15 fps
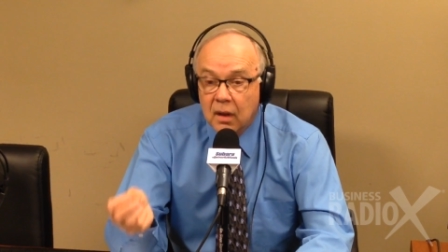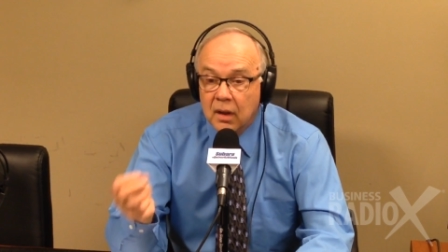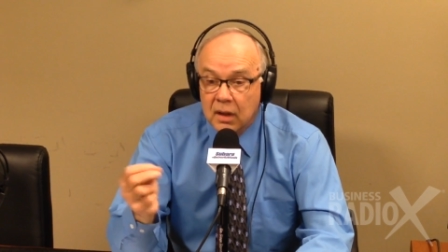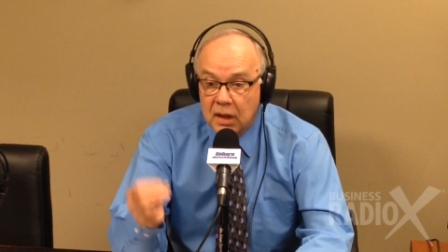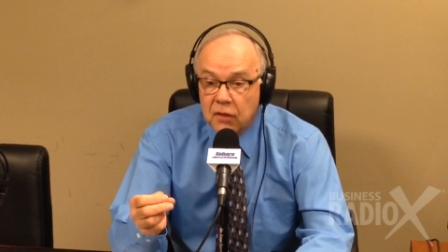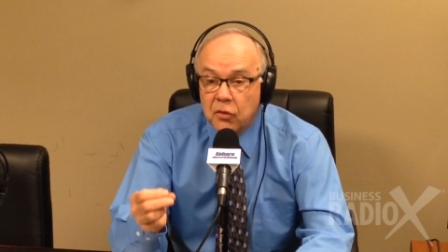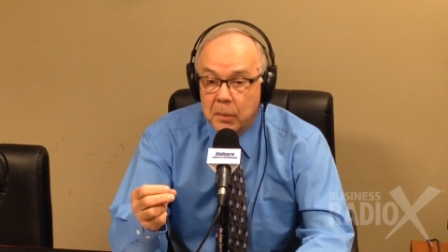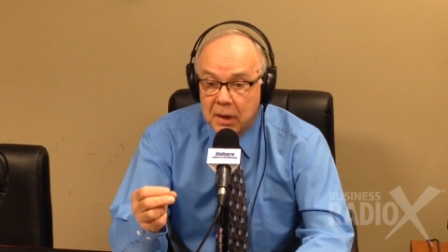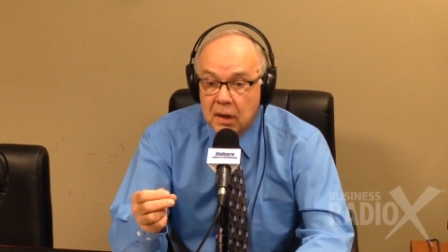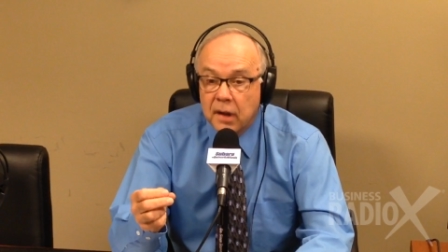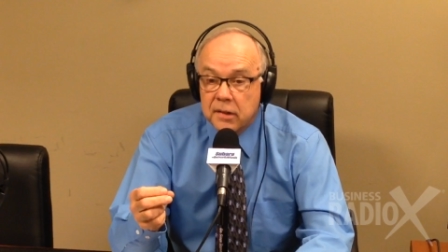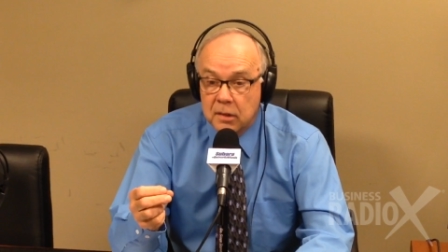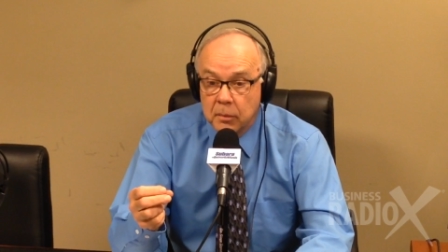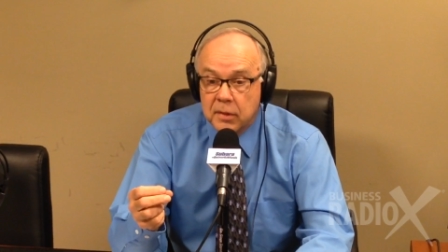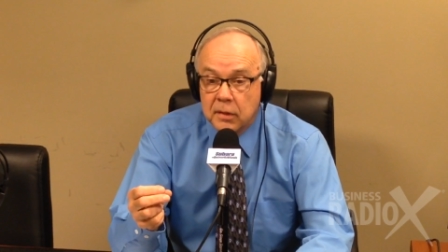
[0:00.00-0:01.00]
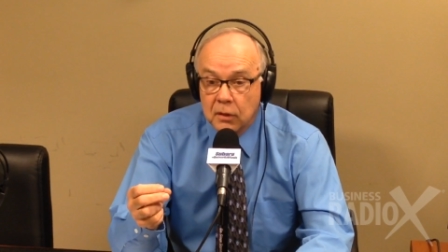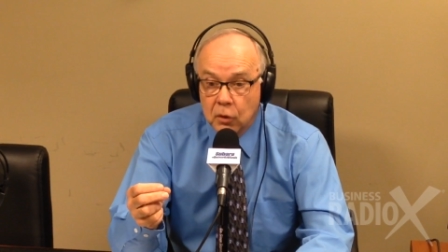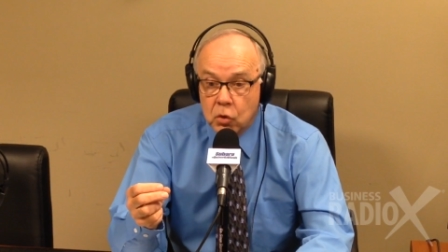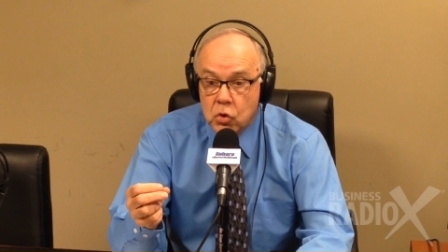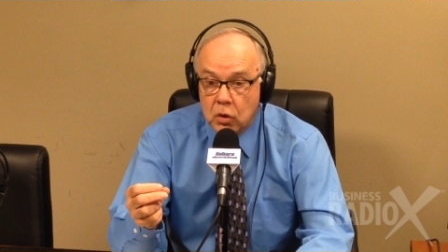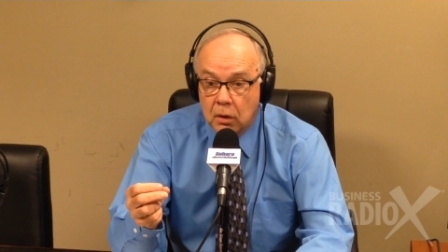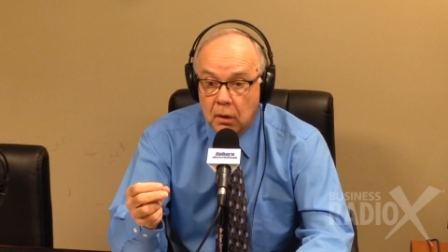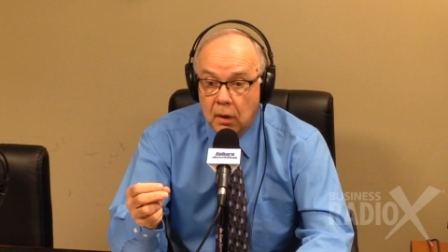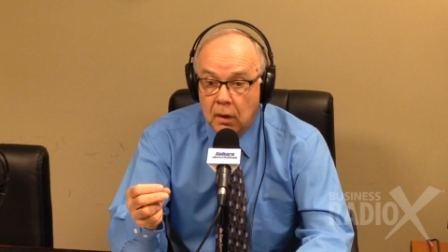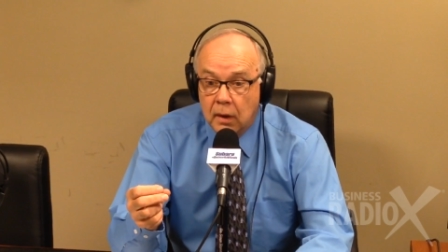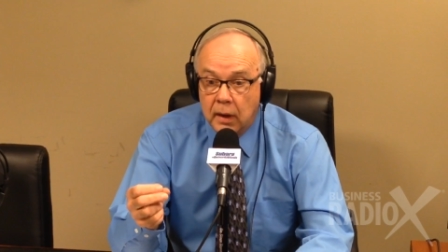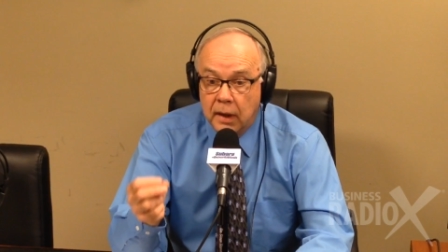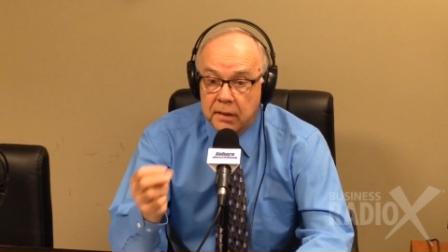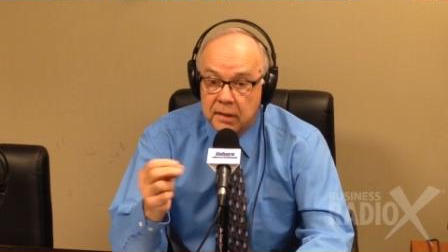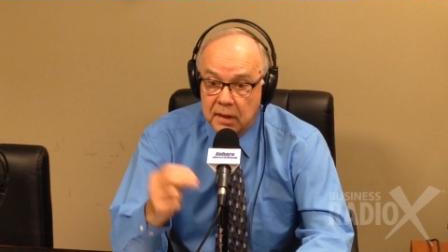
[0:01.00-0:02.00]
Give them a custom solution
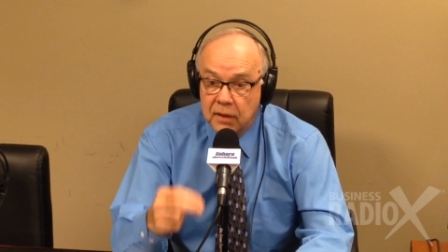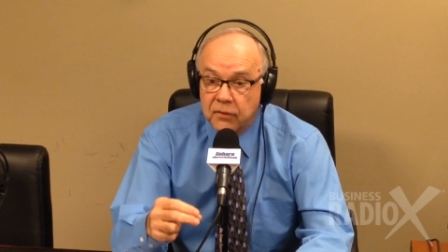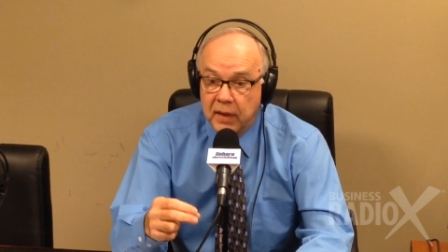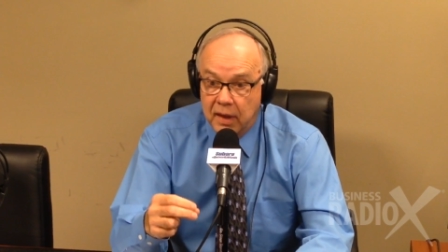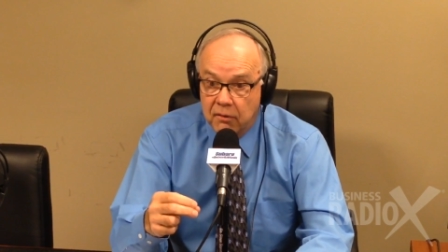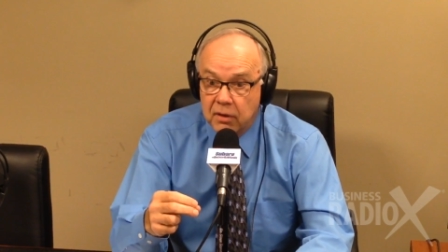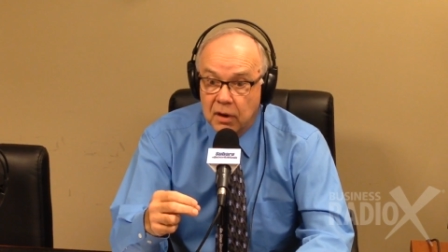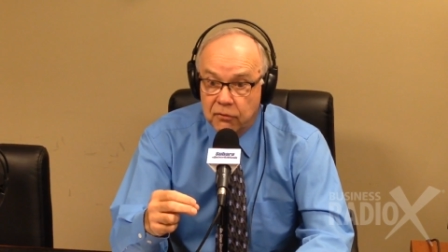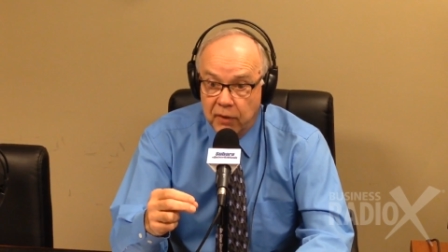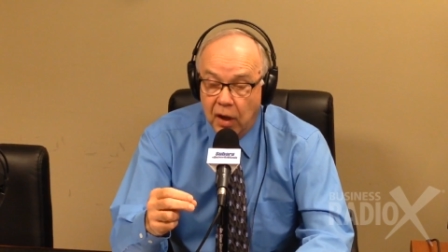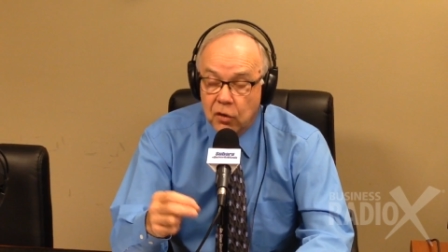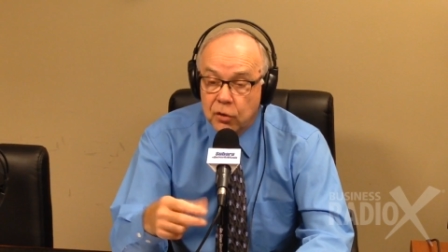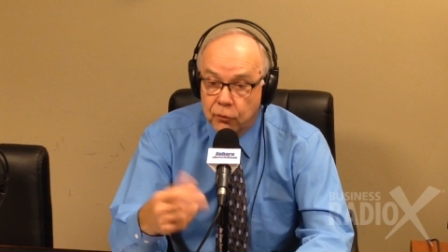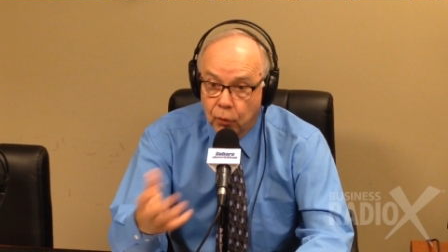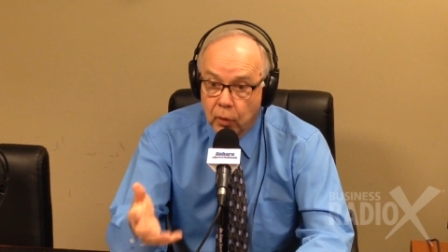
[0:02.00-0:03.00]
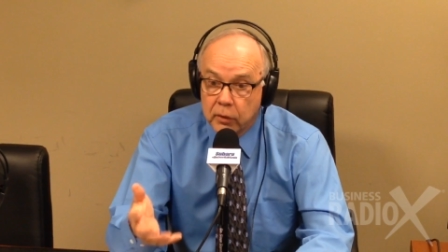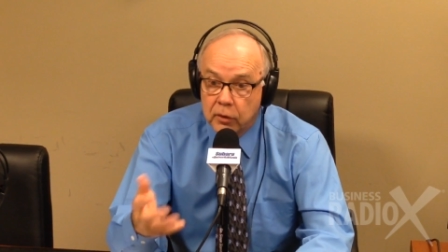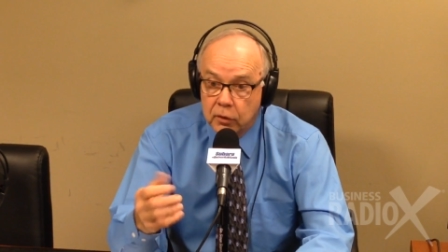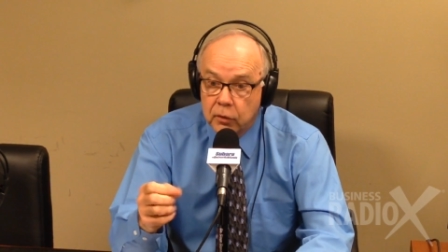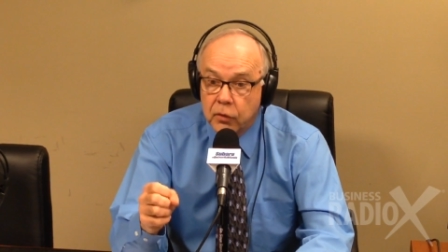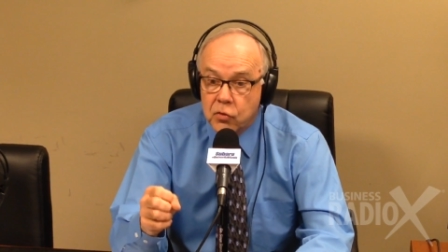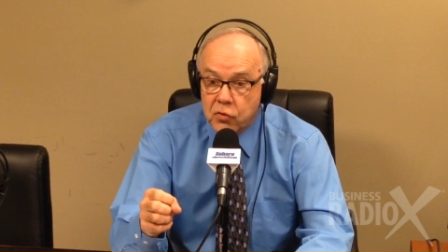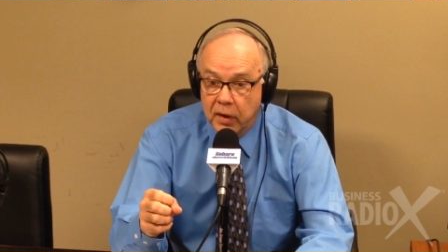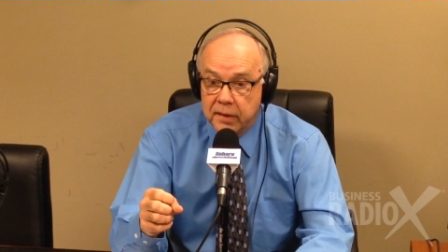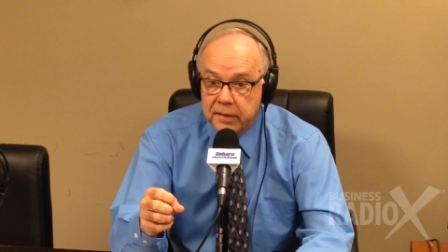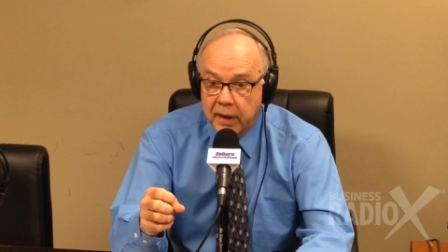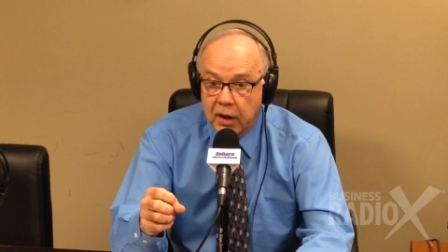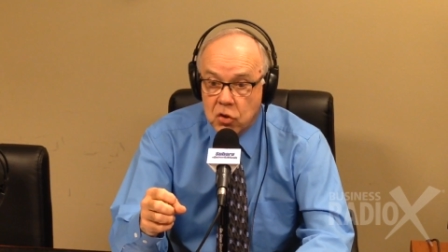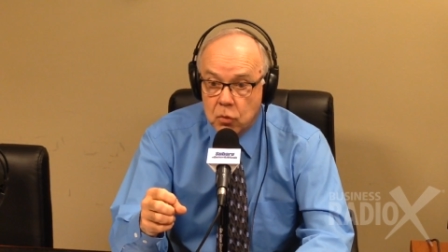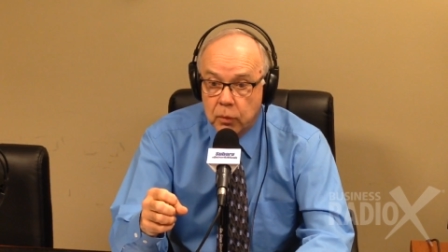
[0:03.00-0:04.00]
and see if they have enough value for it to do the
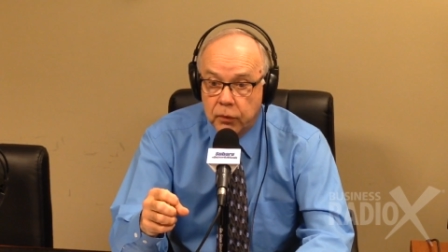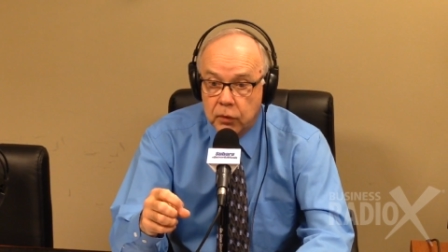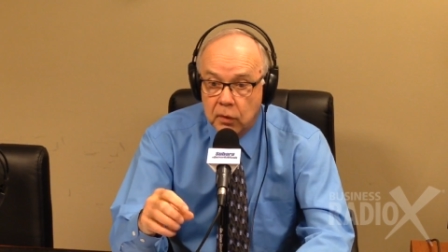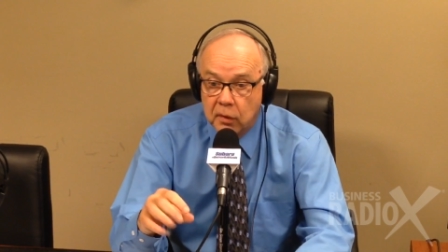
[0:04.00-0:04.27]
transaction with you.